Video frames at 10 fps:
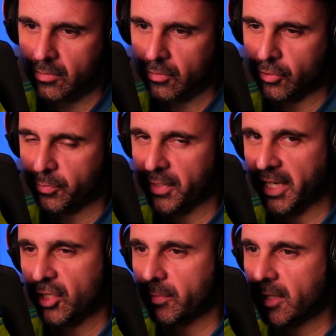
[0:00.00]
Little
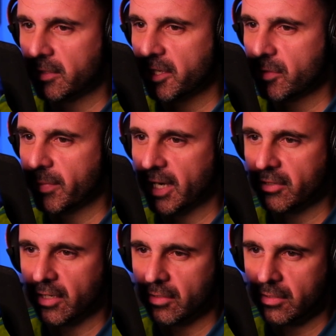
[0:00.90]
piano melody in the
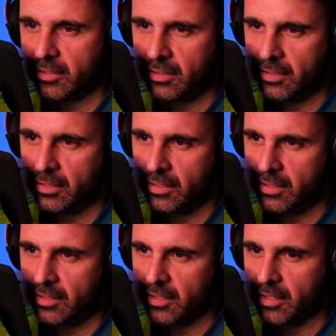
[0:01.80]
background.
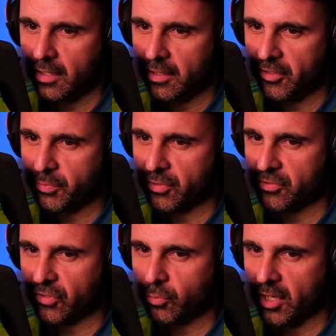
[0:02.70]
This
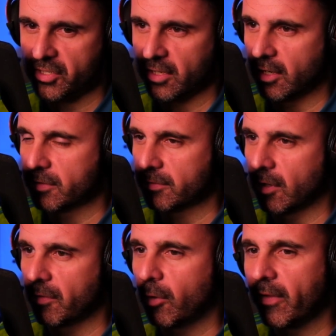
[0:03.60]
person just watched that on their...
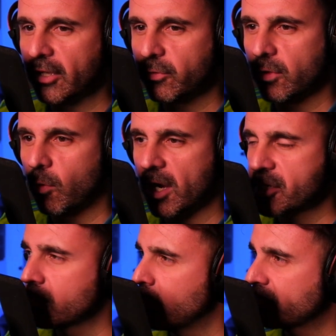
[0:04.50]
Oh, that's what they were
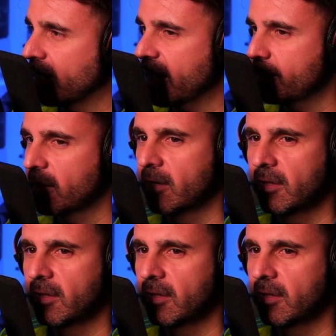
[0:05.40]
watching the whole time?